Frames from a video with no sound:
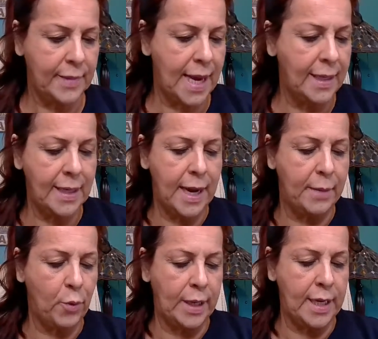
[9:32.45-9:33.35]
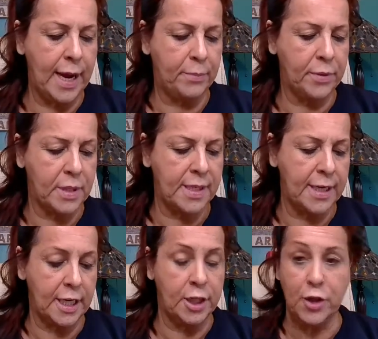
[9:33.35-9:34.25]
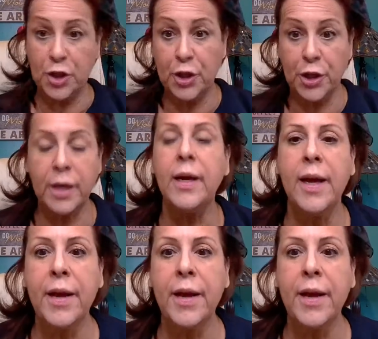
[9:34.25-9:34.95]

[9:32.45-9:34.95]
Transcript: 99.9% assured